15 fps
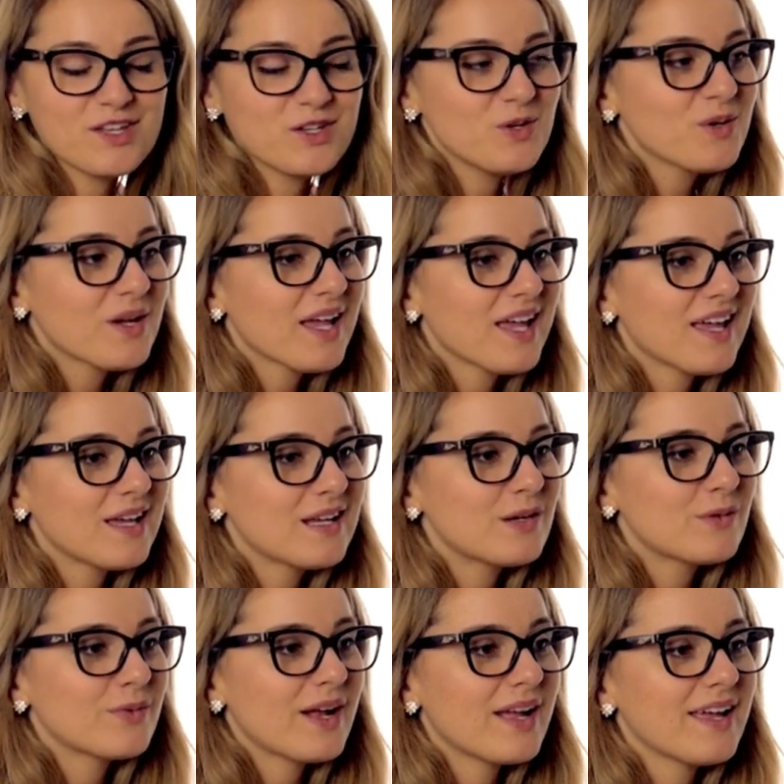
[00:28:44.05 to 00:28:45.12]
You
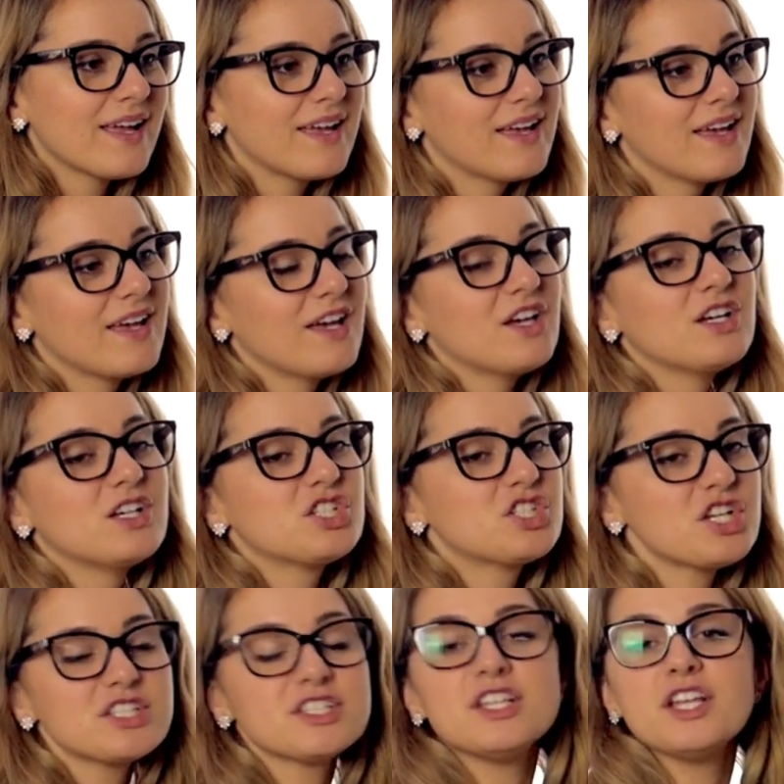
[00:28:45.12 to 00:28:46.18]
can write
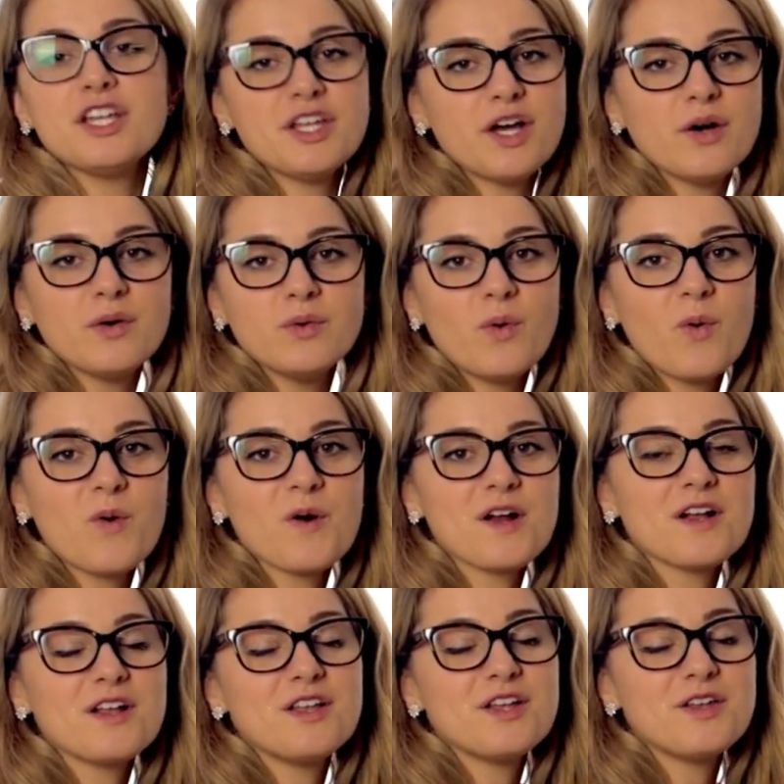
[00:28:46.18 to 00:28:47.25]
juste le nom
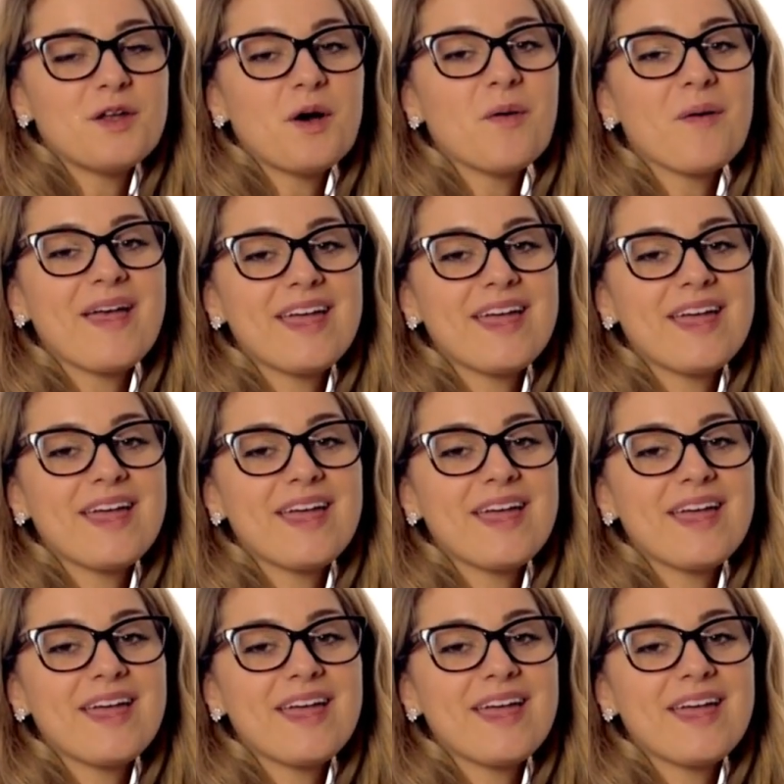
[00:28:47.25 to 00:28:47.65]
or le nom